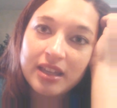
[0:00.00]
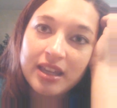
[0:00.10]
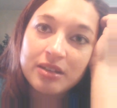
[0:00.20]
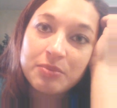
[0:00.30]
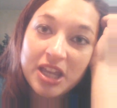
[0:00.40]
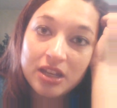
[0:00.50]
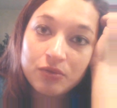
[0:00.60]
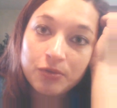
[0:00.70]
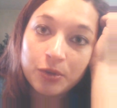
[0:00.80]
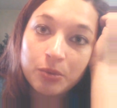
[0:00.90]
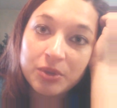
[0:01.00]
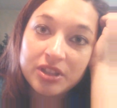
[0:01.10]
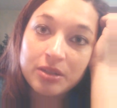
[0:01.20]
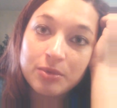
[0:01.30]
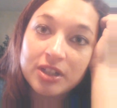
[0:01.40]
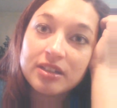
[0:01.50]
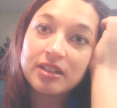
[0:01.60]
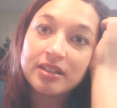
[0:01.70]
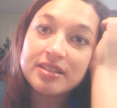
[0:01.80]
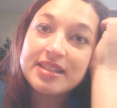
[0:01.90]
and painful, but they
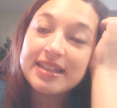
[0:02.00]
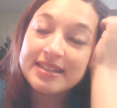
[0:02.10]
weren't